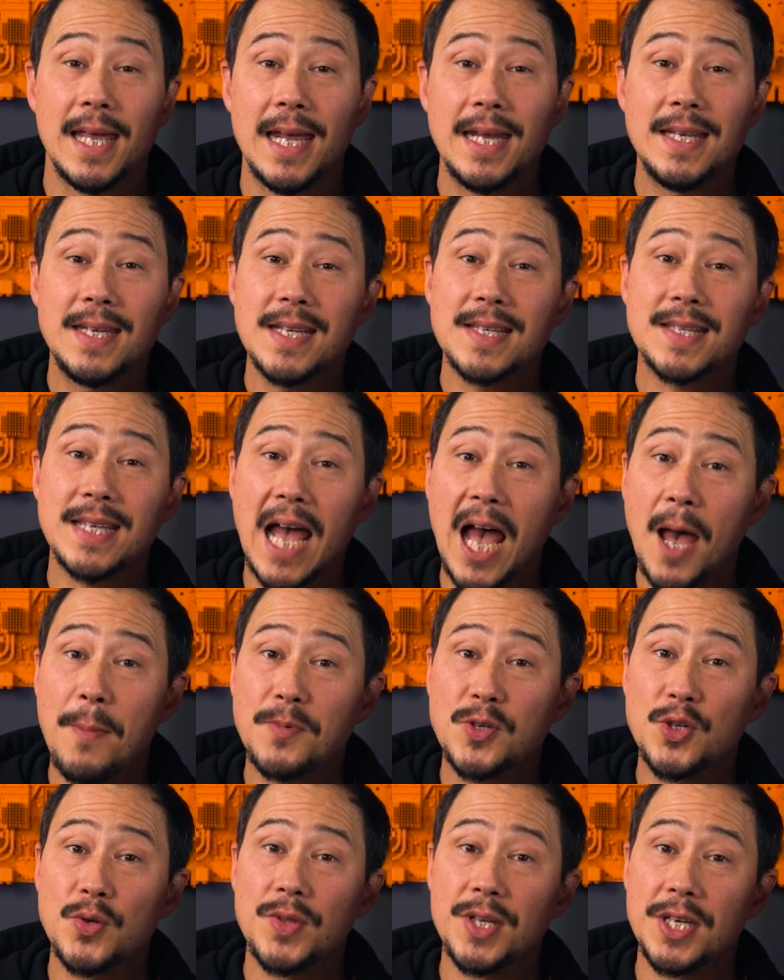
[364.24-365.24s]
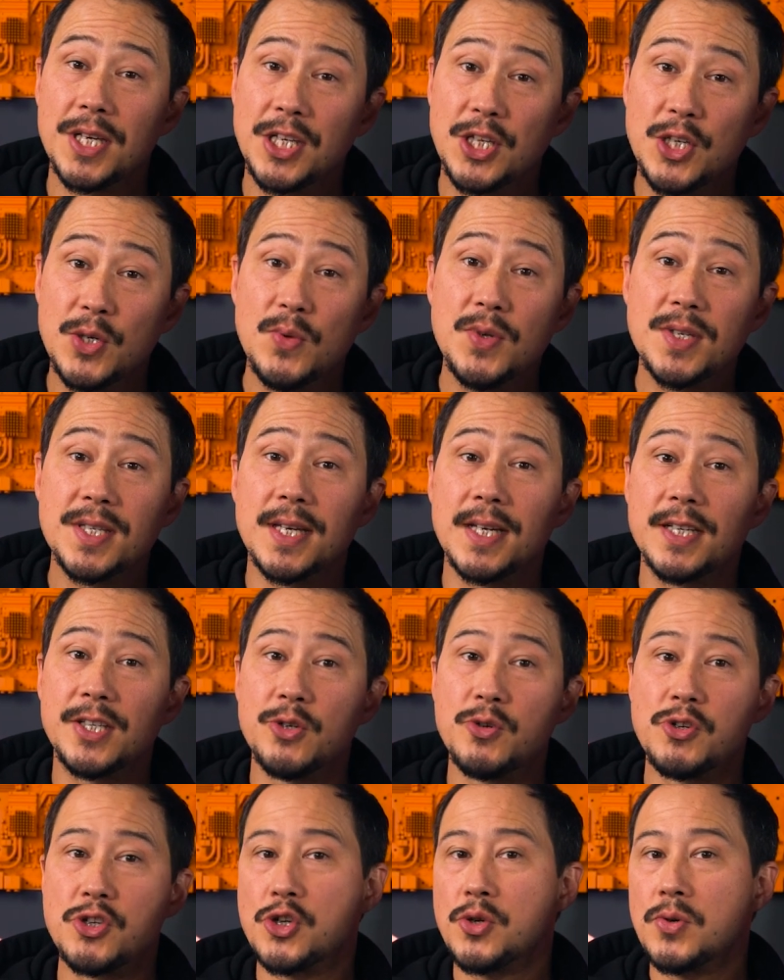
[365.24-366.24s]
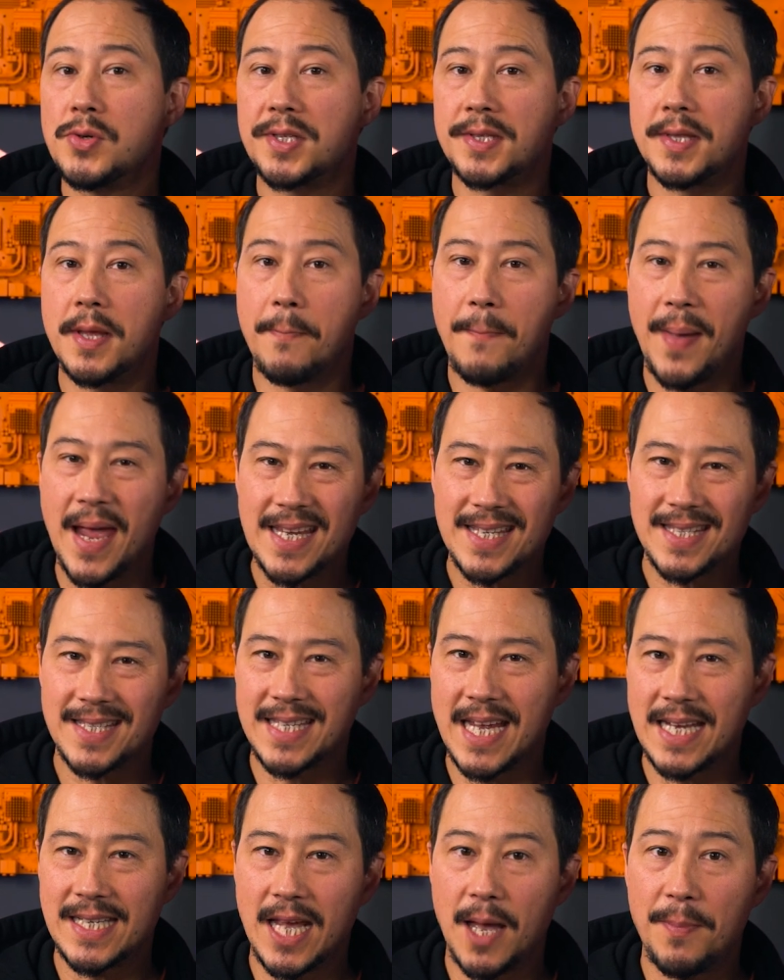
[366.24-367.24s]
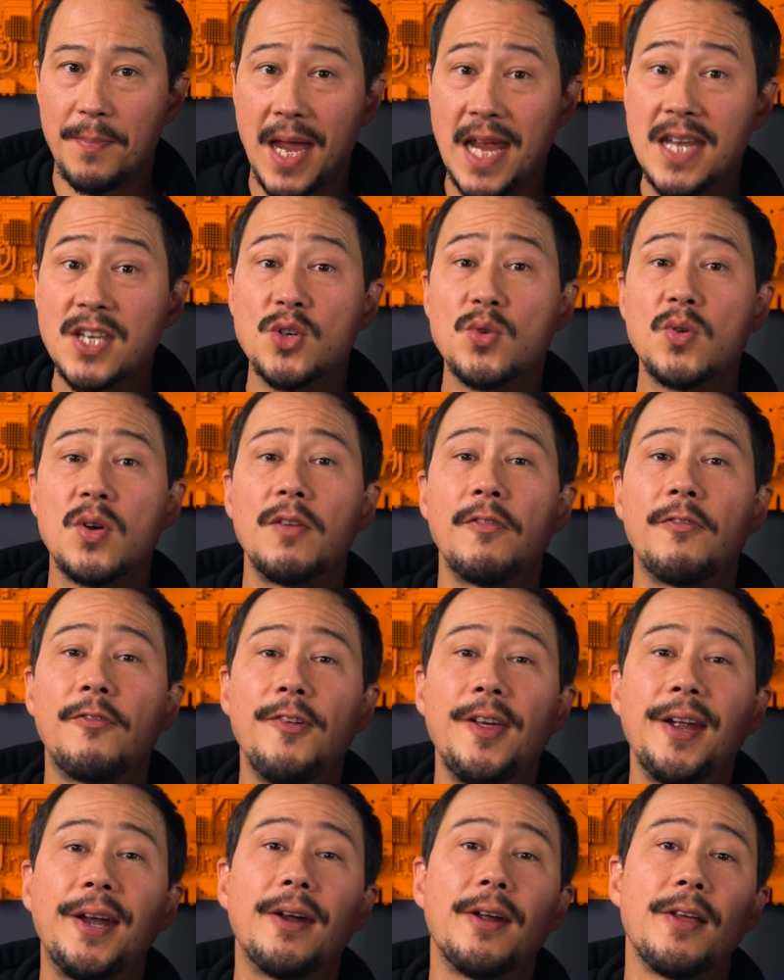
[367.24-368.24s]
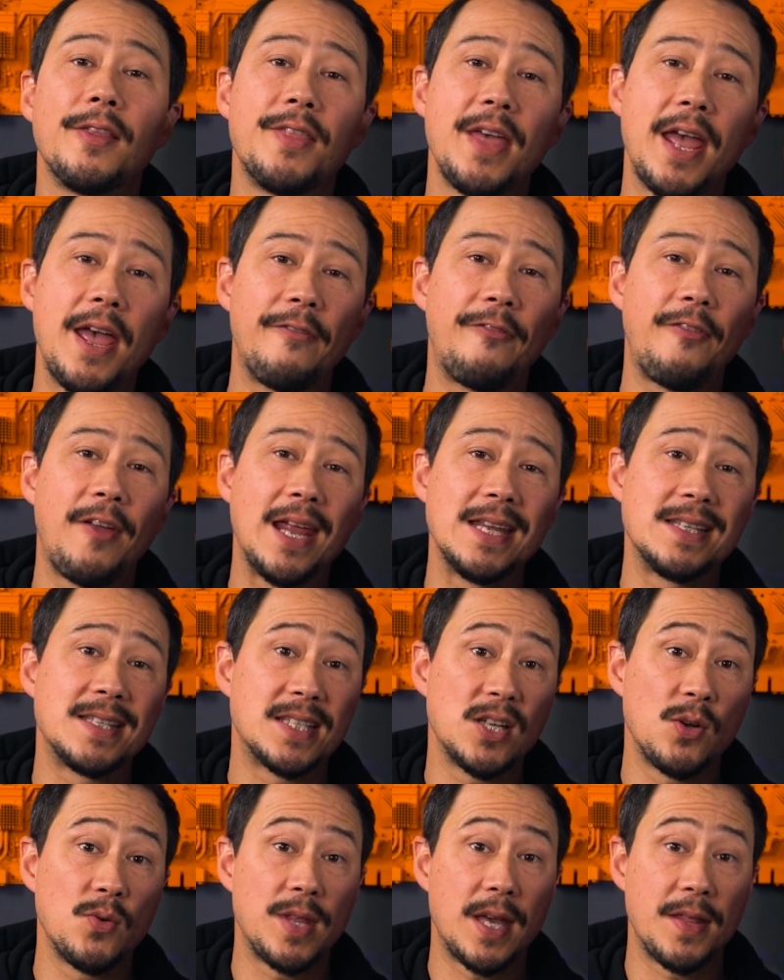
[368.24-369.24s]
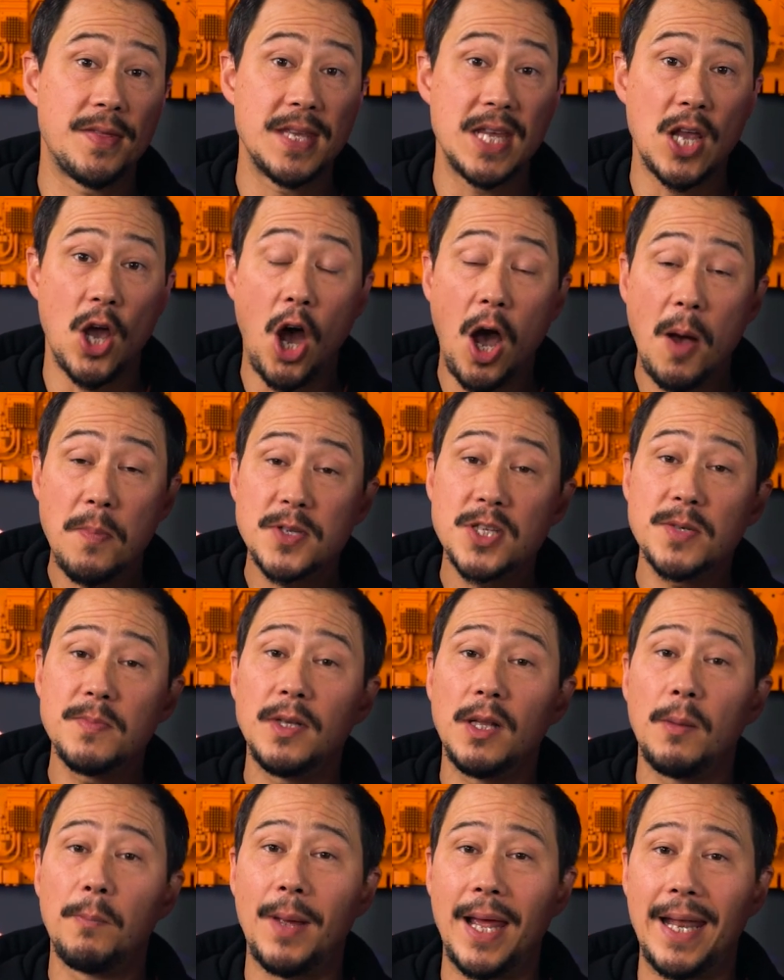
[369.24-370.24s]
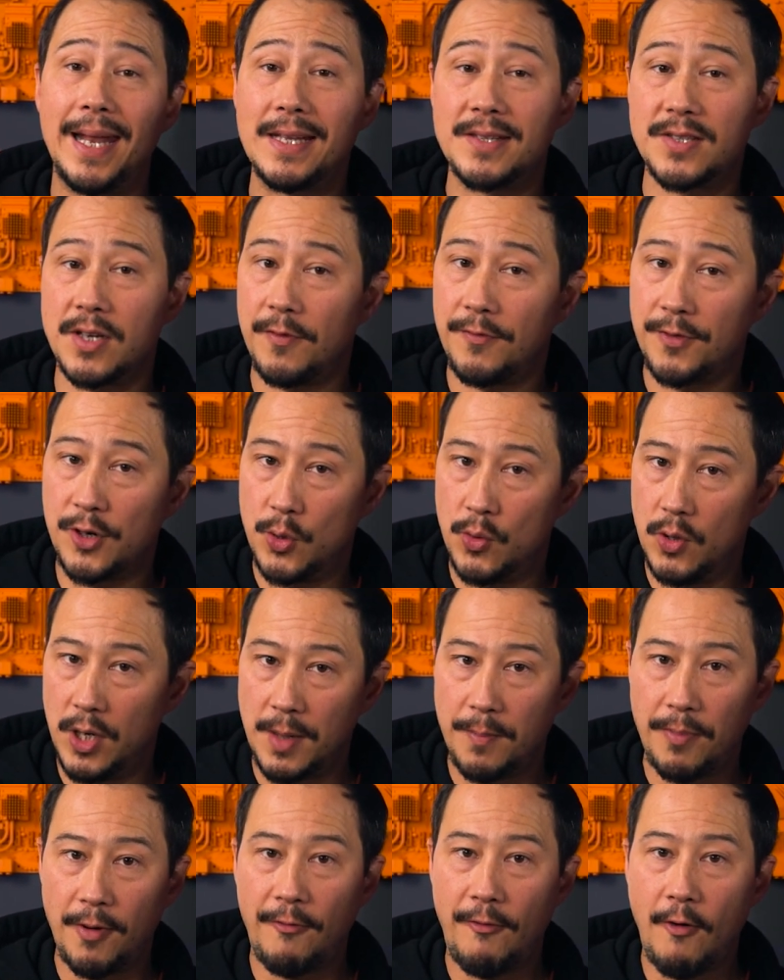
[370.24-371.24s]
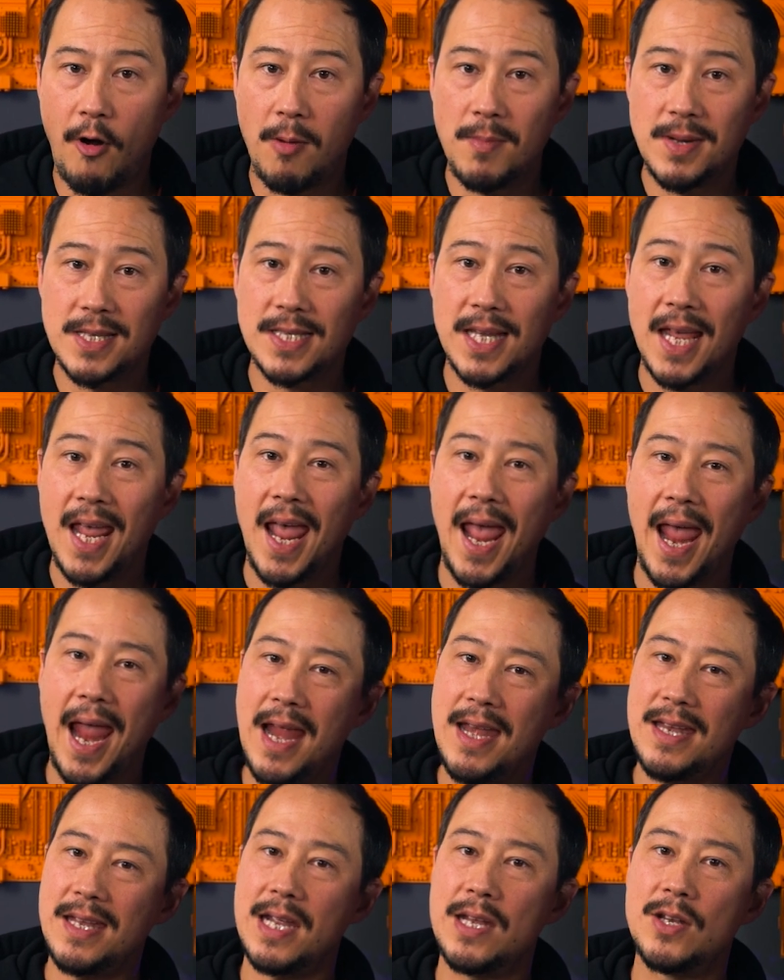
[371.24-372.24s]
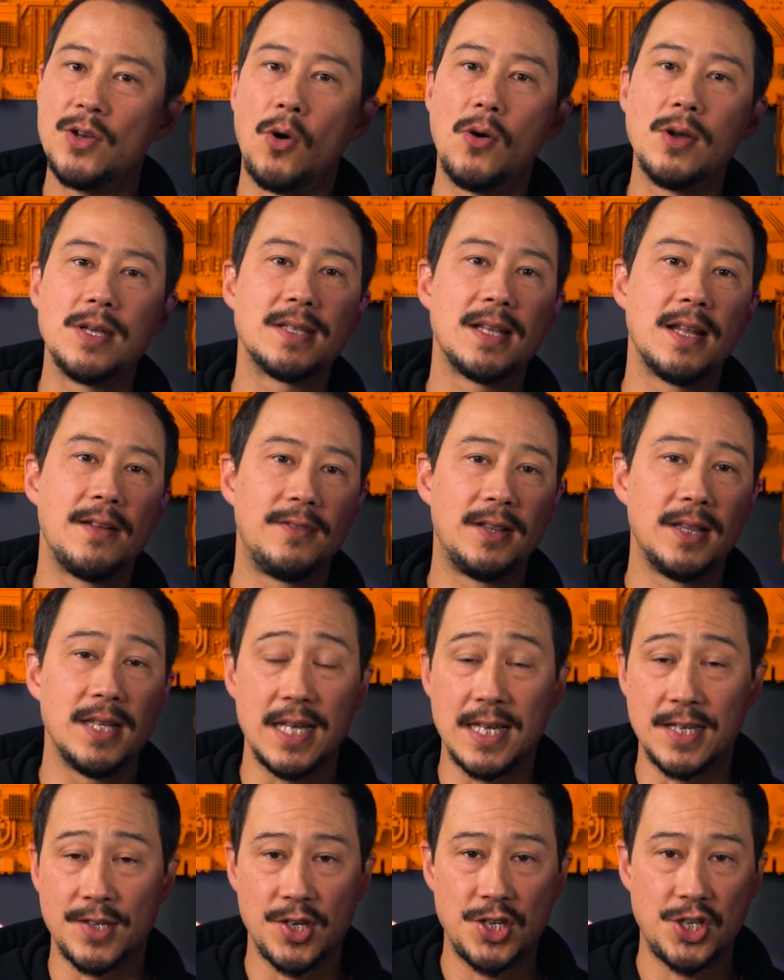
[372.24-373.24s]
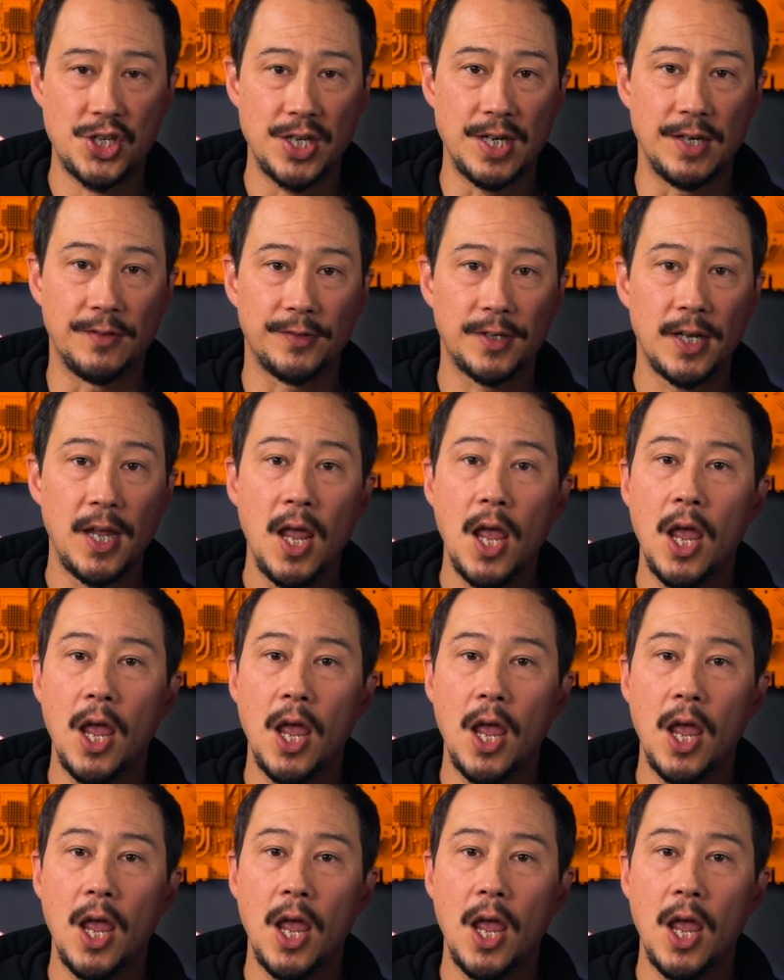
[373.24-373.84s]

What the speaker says: It is up to the user to choose the best setup and to configure their fans so that the optimal balance of cooling performance and noise level is achieved.